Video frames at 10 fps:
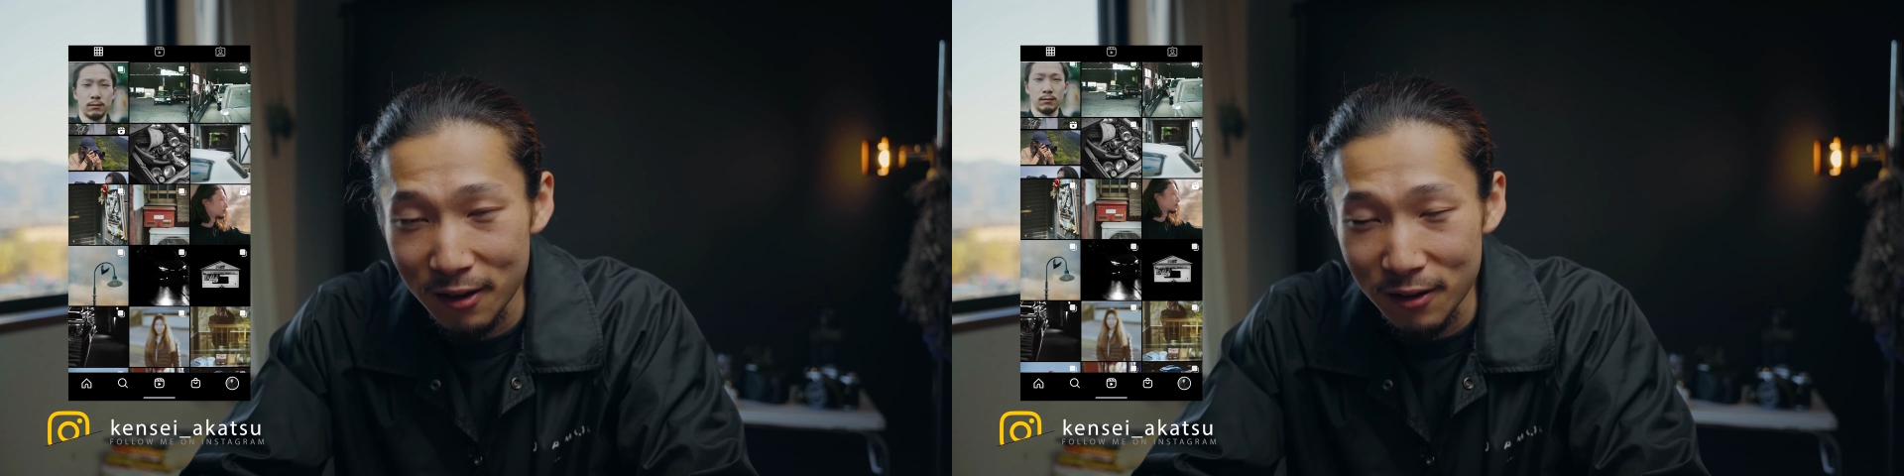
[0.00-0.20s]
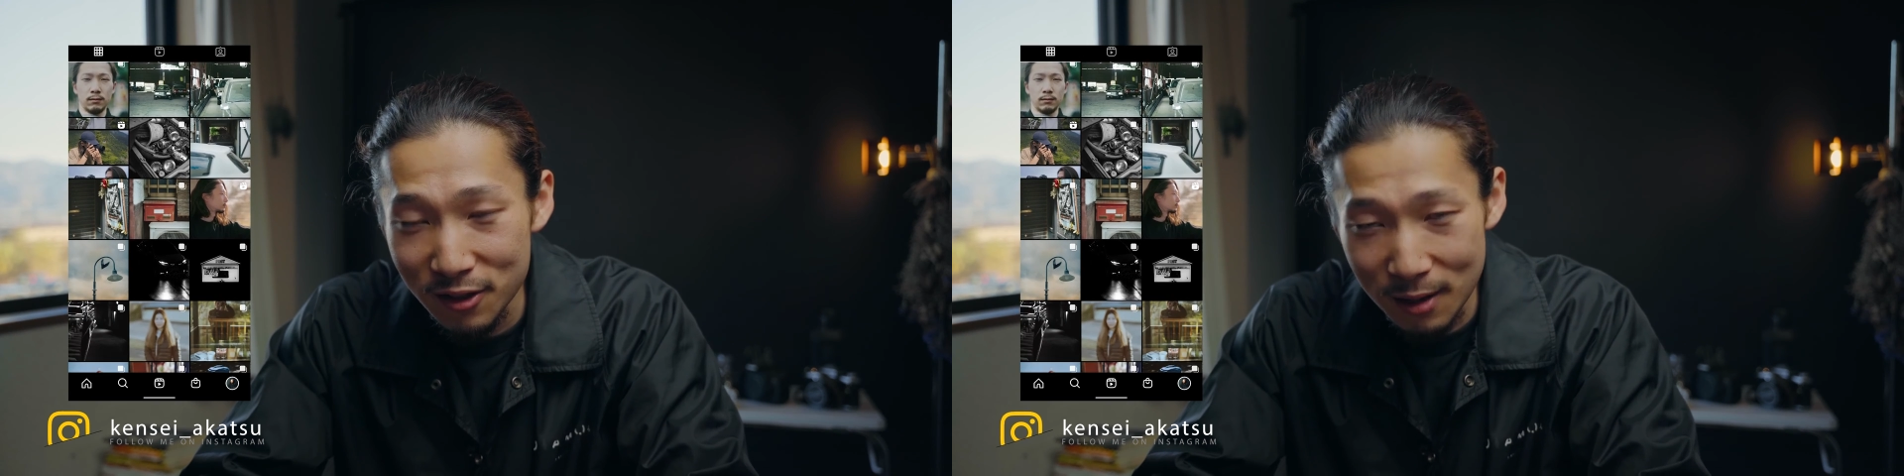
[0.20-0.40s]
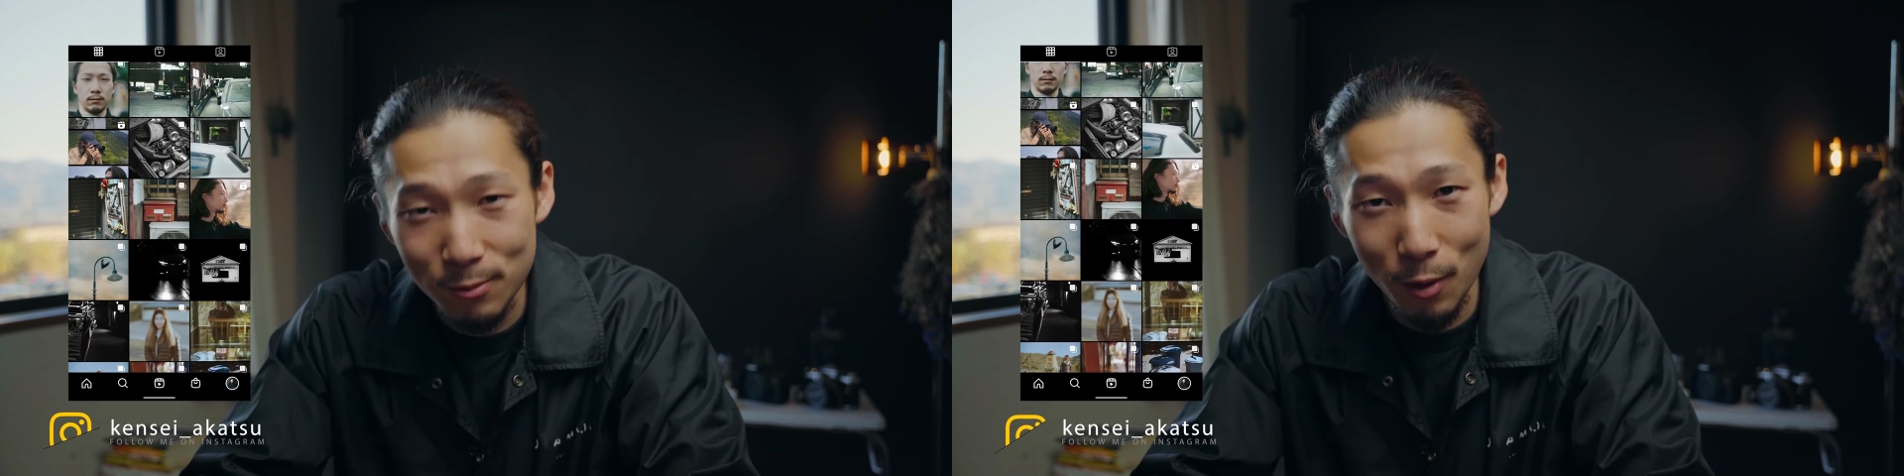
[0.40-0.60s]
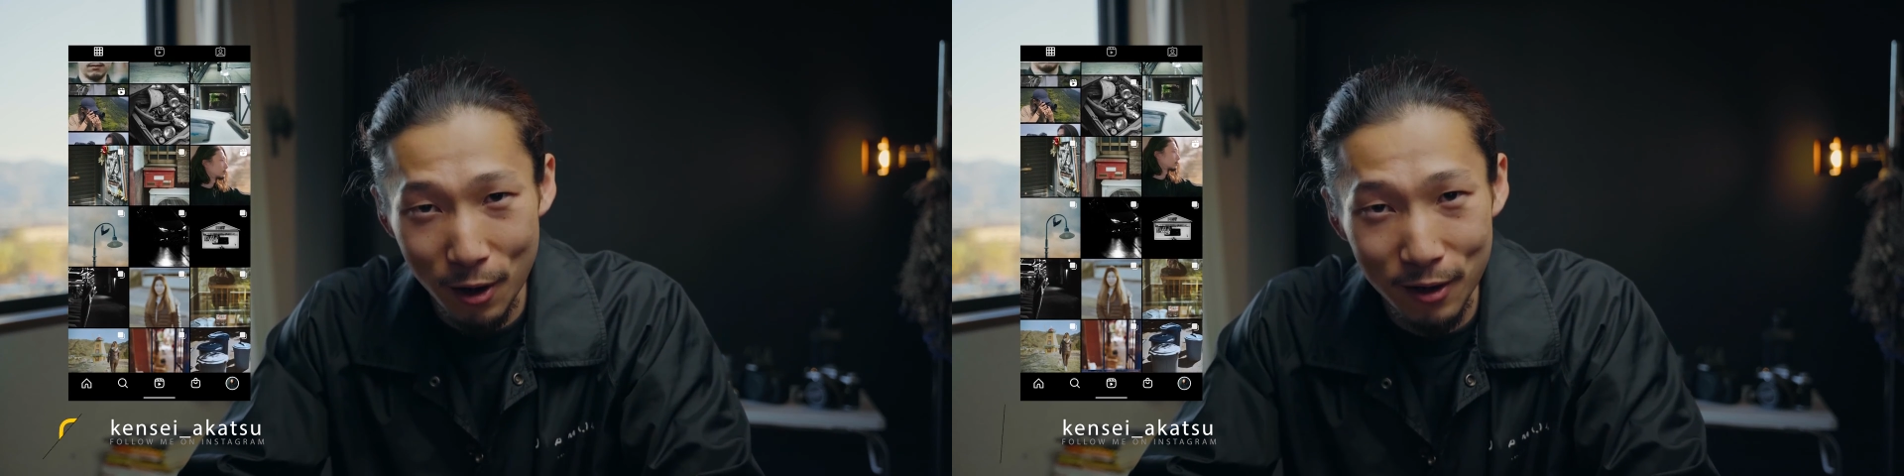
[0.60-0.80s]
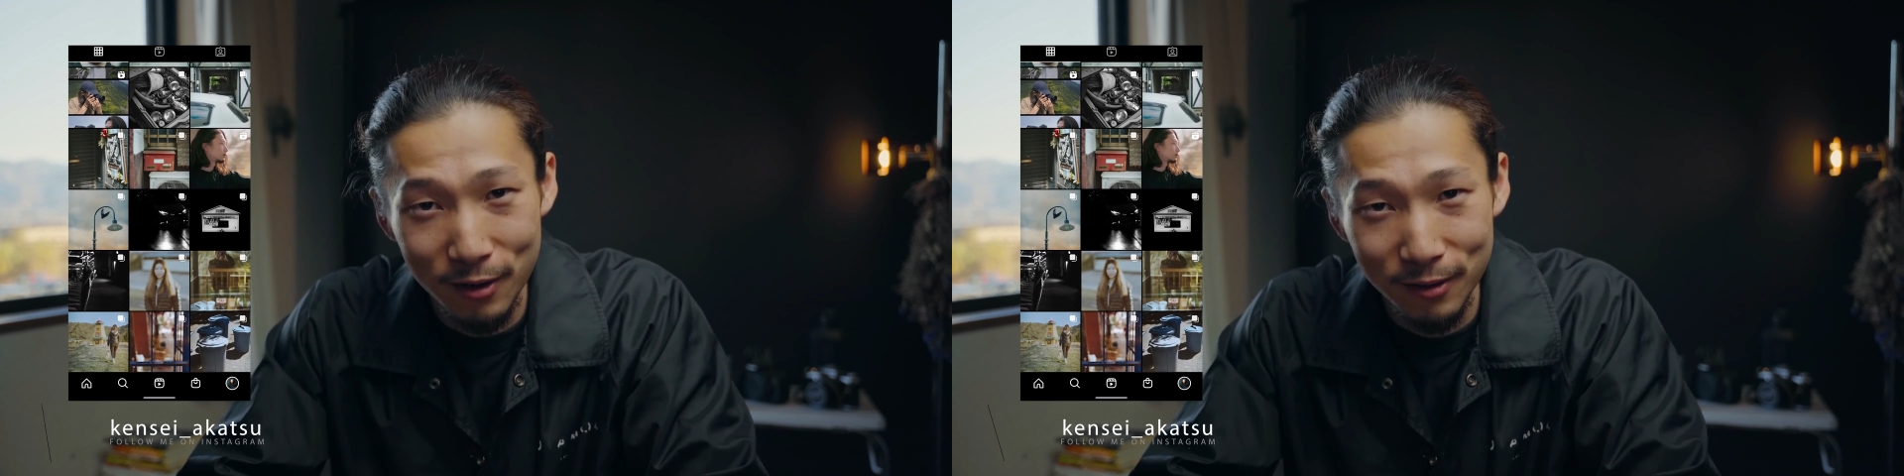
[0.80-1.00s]

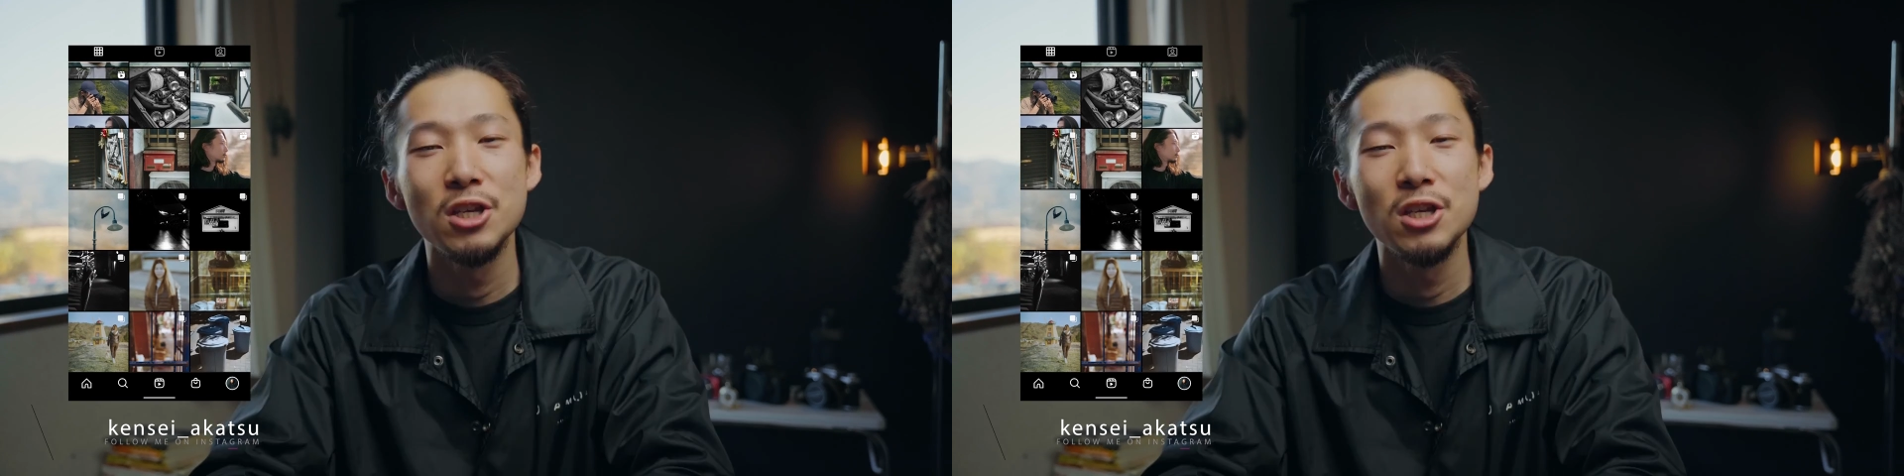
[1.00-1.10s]
somewhere.